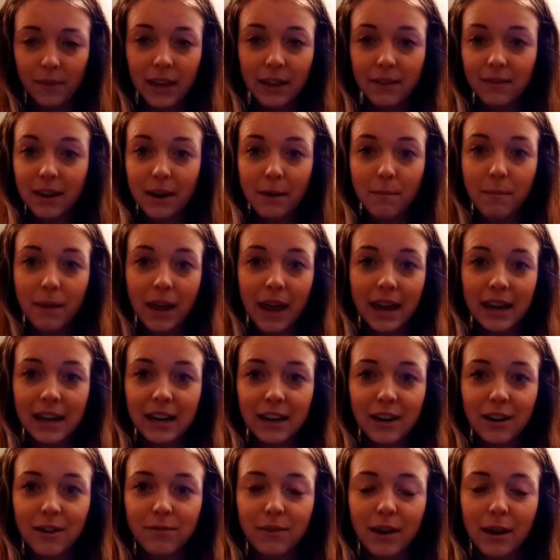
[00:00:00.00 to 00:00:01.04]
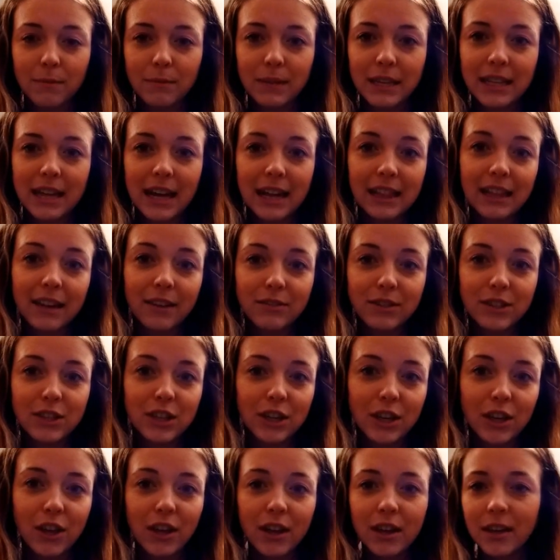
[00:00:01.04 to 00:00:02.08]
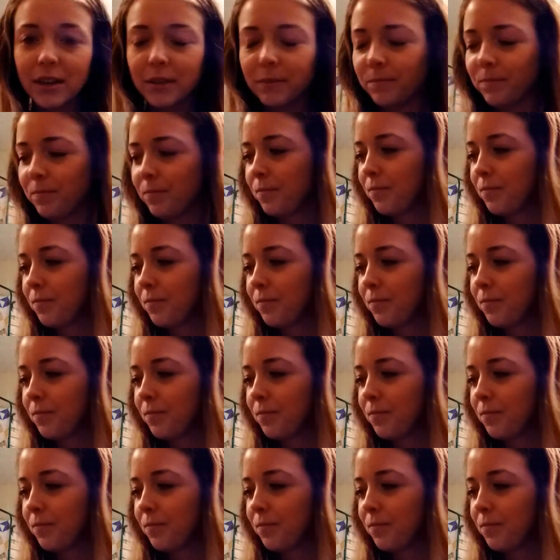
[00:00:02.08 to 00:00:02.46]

even a man in your family that loves to cook.